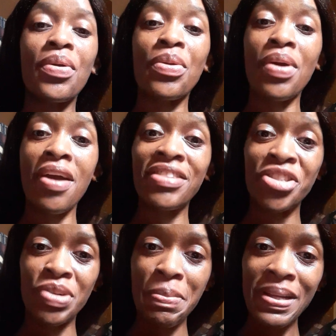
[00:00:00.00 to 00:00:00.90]
You have
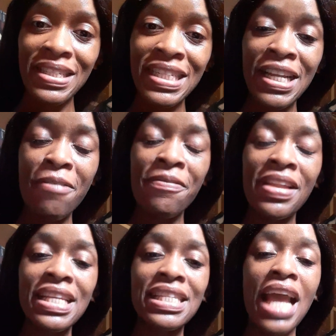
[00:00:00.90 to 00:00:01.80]
intrapersonal
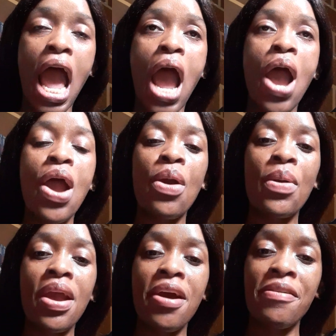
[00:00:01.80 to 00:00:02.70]
conflict.
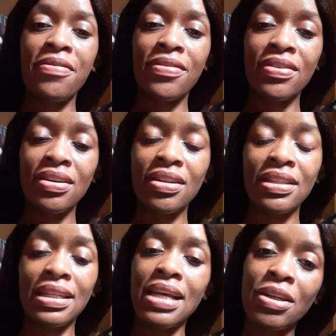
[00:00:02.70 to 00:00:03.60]
We have
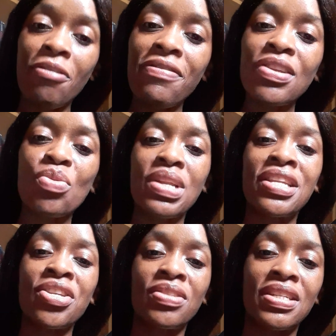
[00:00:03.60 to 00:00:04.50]
that's conflict
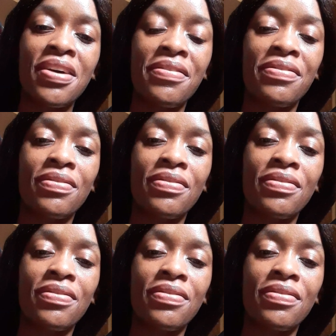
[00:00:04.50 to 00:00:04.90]
within yourself.